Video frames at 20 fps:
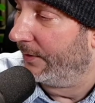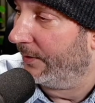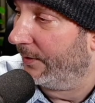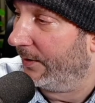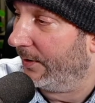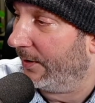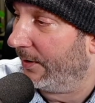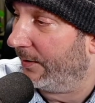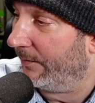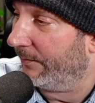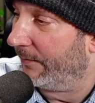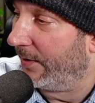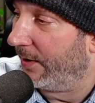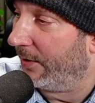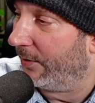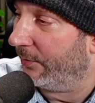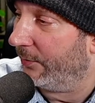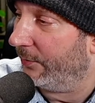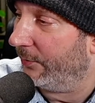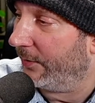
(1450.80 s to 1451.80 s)

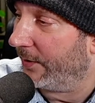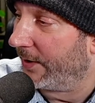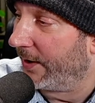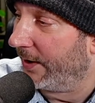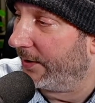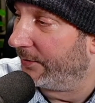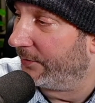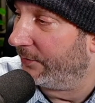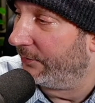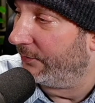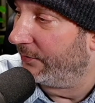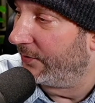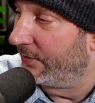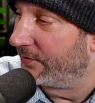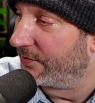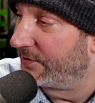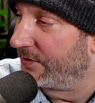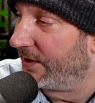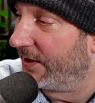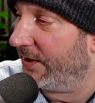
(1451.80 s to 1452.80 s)
Oh, I can't do
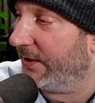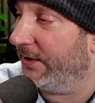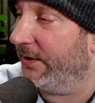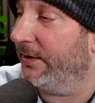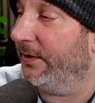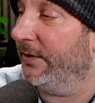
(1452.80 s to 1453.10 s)
Thursday.